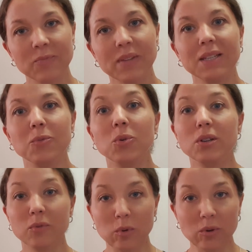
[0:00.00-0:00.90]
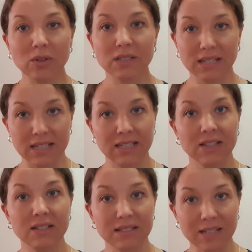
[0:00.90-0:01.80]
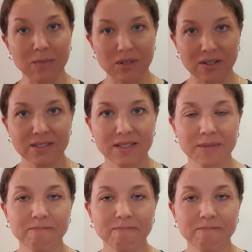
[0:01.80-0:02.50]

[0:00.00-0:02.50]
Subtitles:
and you would have all done the same task.